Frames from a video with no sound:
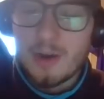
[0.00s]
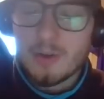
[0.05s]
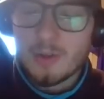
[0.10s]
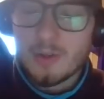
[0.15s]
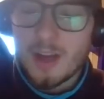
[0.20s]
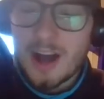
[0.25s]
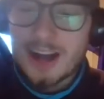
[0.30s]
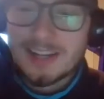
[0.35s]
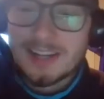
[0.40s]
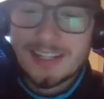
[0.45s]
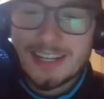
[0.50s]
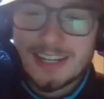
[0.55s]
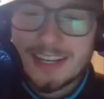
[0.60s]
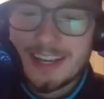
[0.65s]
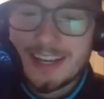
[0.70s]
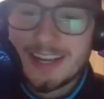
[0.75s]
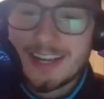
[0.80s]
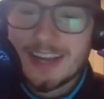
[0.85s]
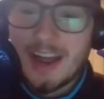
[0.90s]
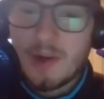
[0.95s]
locked
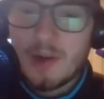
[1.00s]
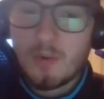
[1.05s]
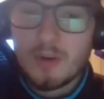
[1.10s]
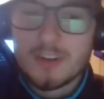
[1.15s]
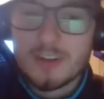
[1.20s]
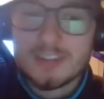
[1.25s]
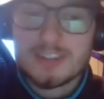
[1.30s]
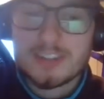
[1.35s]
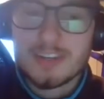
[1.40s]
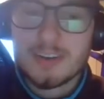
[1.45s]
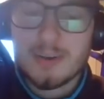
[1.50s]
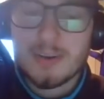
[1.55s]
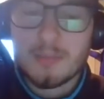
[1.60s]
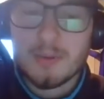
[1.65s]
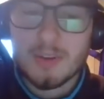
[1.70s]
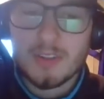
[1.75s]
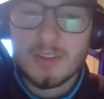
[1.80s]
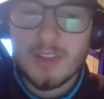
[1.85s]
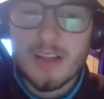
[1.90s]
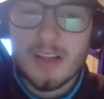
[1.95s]
in I was to
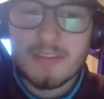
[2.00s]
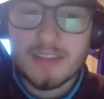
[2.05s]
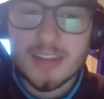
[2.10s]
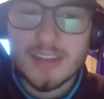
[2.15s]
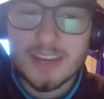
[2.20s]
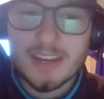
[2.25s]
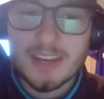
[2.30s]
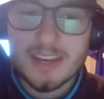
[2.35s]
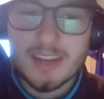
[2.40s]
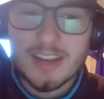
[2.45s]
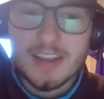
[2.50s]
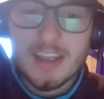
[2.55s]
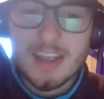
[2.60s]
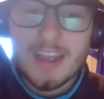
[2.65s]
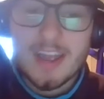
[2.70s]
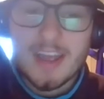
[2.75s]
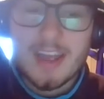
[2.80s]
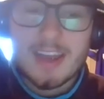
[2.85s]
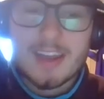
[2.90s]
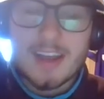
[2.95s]
number 11,
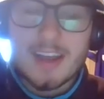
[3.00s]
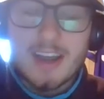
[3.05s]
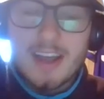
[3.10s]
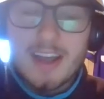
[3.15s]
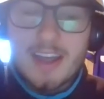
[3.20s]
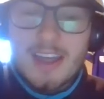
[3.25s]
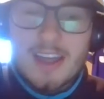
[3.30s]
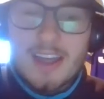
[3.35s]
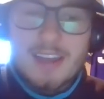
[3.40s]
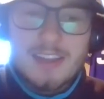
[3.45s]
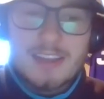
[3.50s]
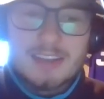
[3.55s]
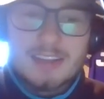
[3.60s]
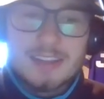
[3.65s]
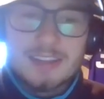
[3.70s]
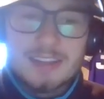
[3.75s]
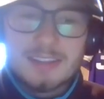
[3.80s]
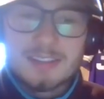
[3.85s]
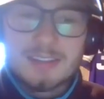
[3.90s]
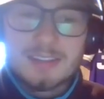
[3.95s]
and
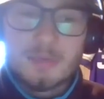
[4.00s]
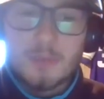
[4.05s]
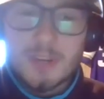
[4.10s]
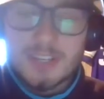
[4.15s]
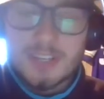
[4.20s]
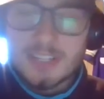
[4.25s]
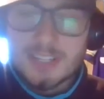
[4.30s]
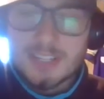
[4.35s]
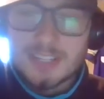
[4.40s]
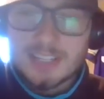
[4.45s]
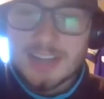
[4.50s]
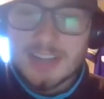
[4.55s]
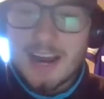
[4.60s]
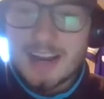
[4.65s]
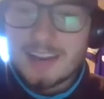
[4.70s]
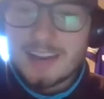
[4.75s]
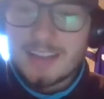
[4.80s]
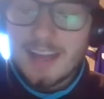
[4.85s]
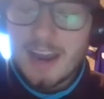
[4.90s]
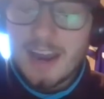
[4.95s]
we just
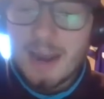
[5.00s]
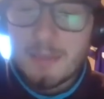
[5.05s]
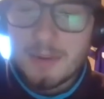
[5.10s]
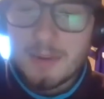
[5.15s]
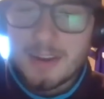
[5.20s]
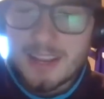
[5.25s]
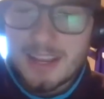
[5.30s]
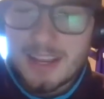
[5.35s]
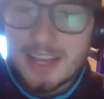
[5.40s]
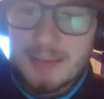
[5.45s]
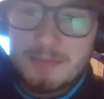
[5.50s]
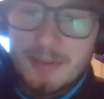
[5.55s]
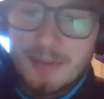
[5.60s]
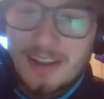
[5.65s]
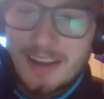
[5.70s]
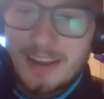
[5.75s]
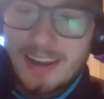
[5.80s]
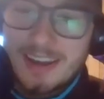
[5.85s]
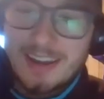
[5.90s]
decided that I'm gonna keep it.